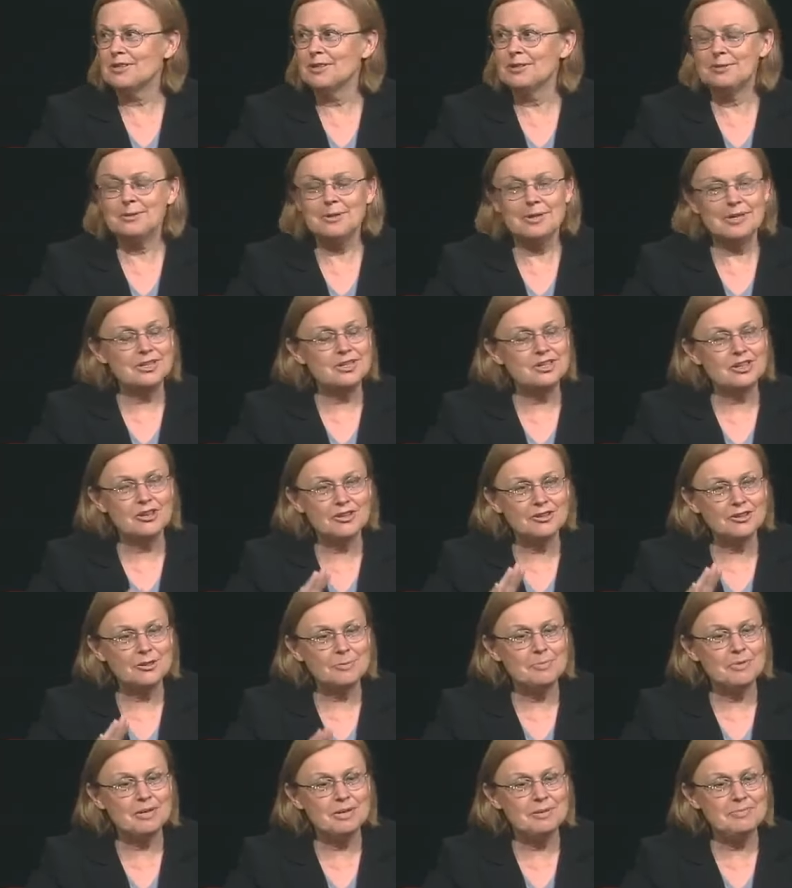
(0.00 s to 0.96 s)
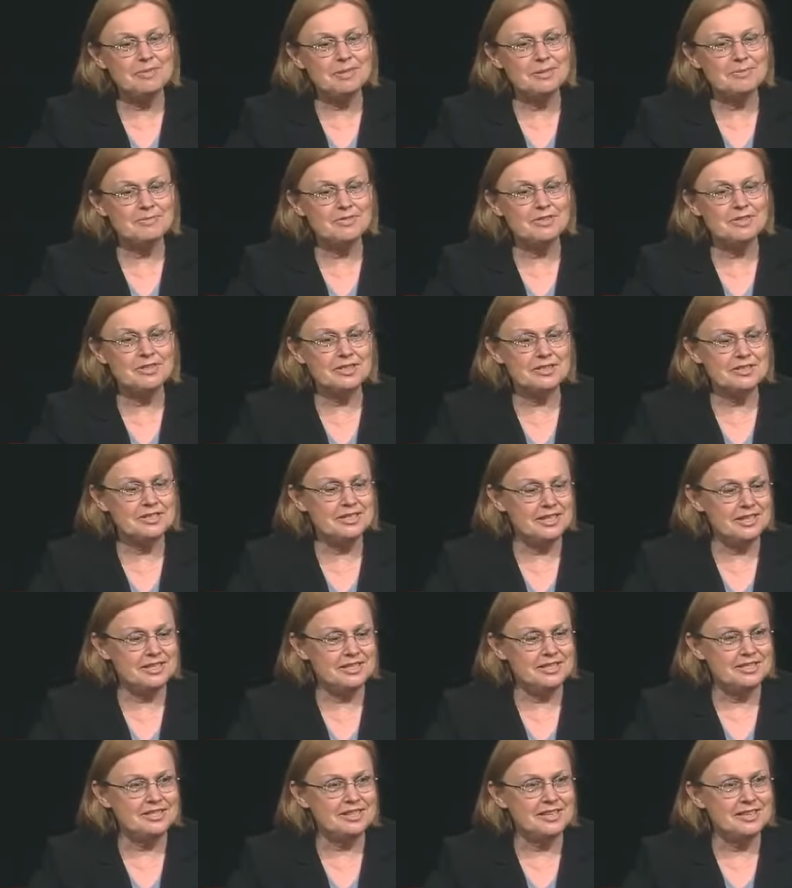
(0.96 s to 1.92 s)
to uh, charge a premium for the
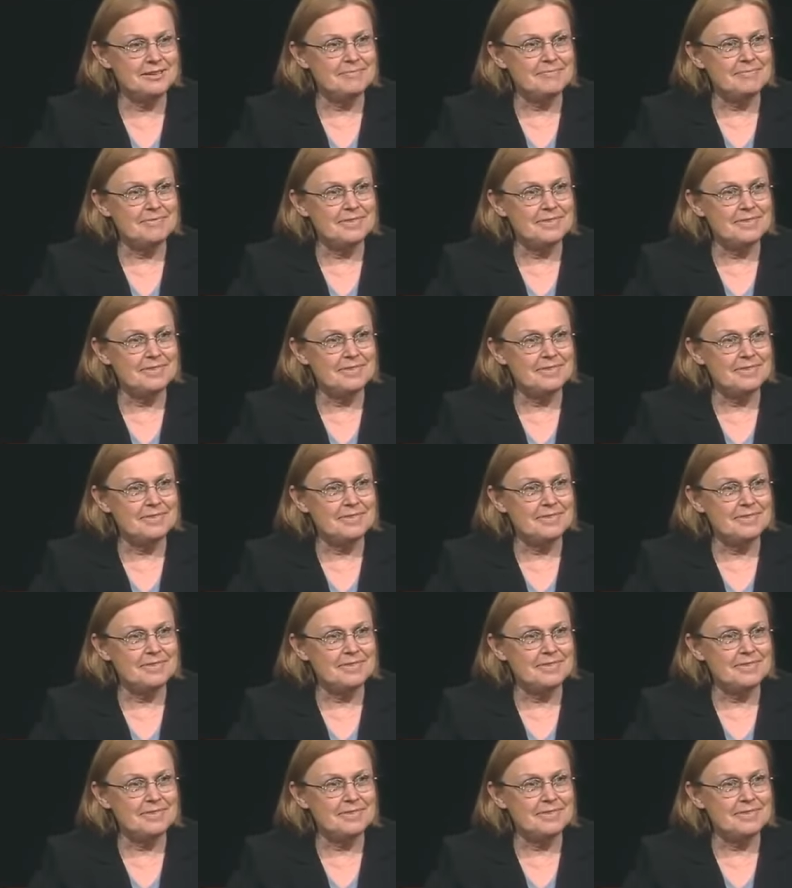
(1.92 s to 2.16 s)
seeds.